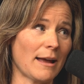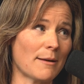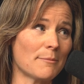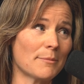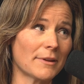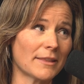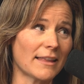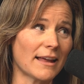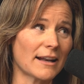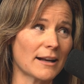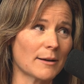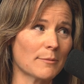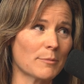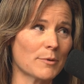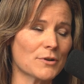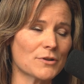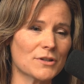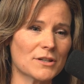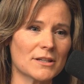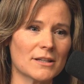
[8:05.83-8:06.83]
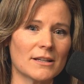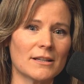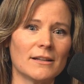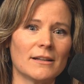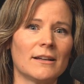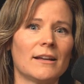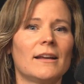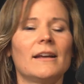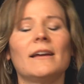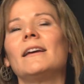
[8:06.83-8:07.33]
empathetic
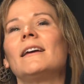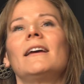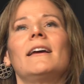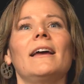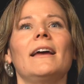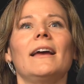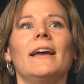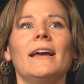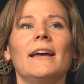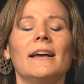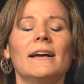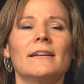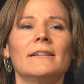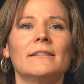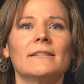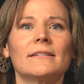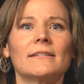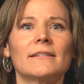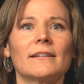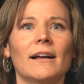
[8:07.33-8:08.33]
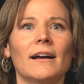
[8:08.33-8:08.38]
person, and